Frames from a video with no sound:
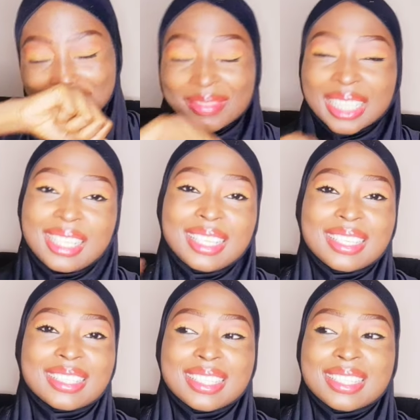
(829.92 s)
I like
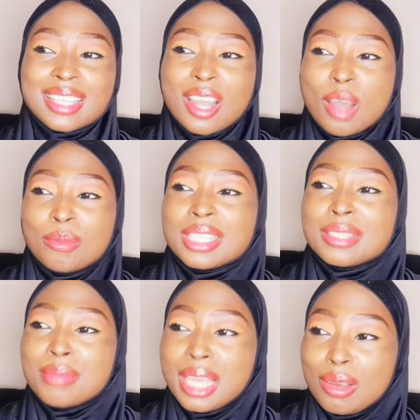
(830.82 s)
it. It's calm, it's
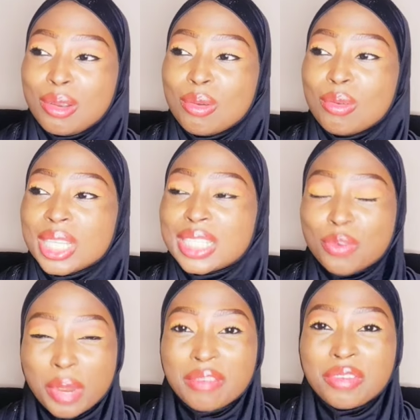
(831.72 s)
mellow, it's
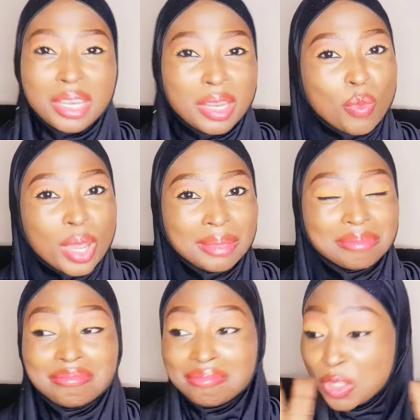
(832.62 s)
for everyday wear.
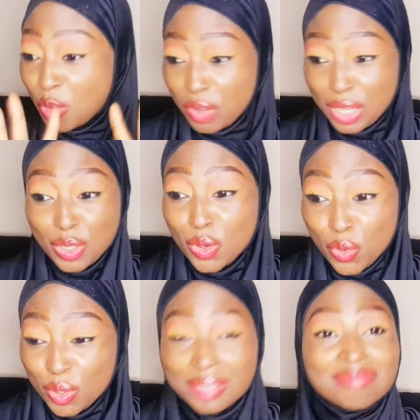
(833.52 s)
So far so
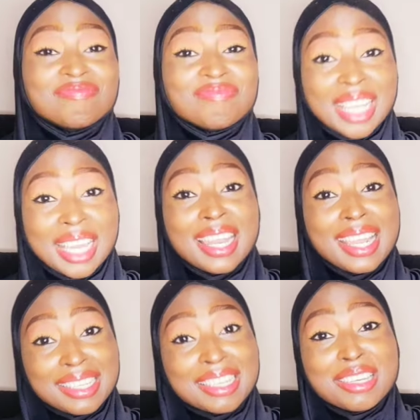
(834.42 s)
good. I
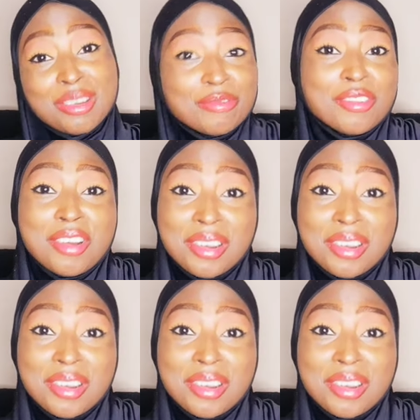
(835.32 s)
like the Kingdom for Her.